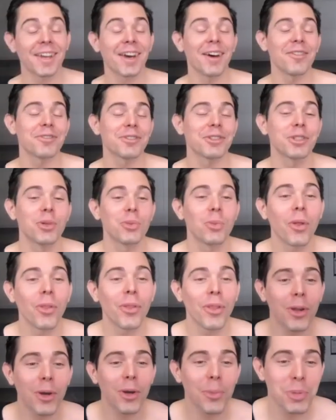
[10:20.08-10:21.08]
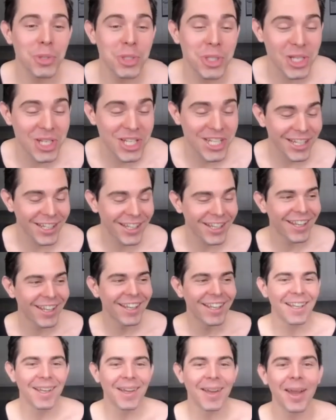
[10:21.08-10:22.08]
after you won the competition,
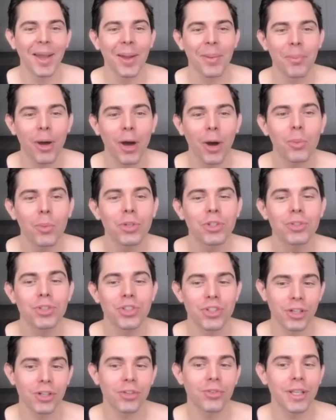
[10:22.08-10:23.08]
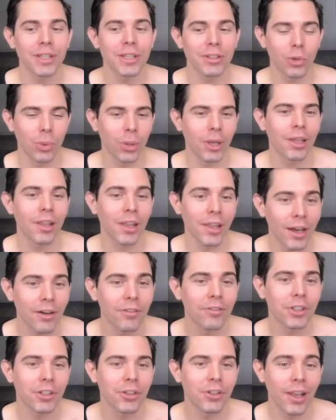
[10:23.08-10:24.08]
um, how would you generate quickly
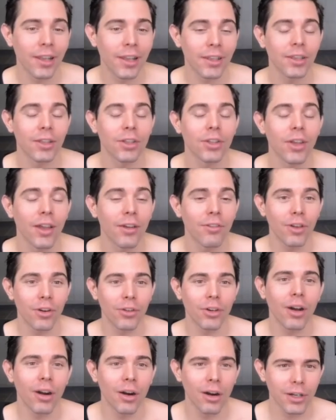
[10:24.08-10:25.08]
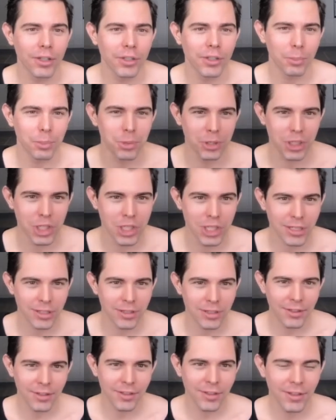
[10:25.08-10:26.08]
after like a, a very hard
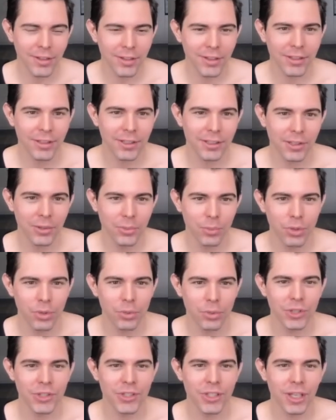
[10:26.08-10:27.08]
competition? what you would say?